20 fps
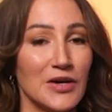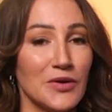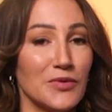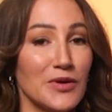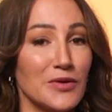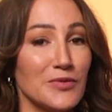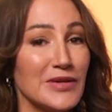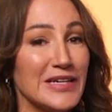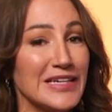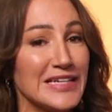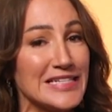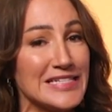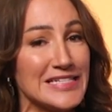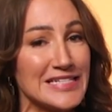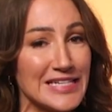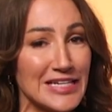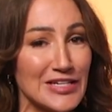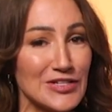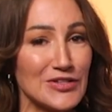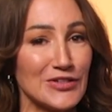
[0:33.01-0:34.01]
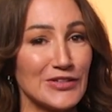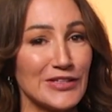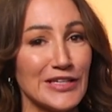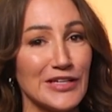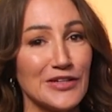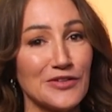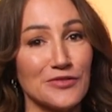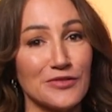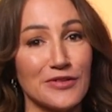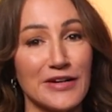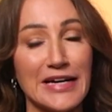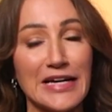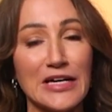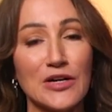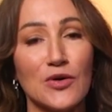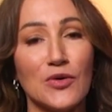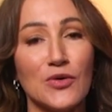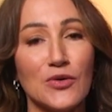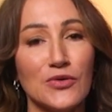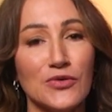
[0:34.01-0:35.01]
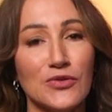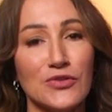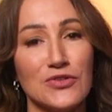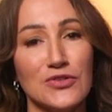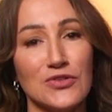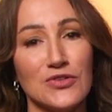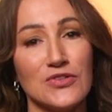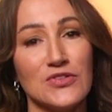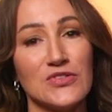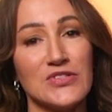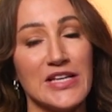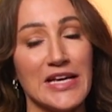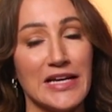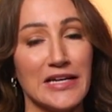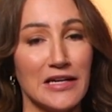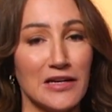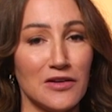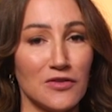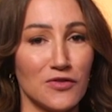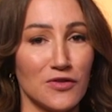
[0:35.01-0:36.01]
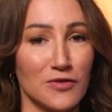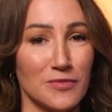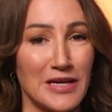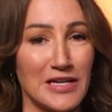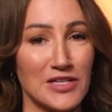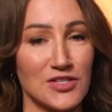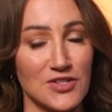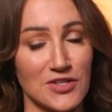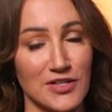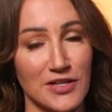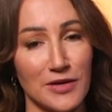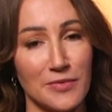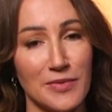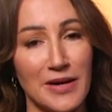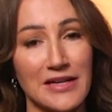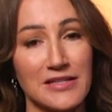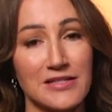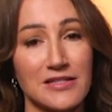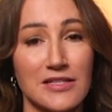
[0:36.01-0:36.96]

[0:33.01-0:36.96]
when we continually read all the news and information about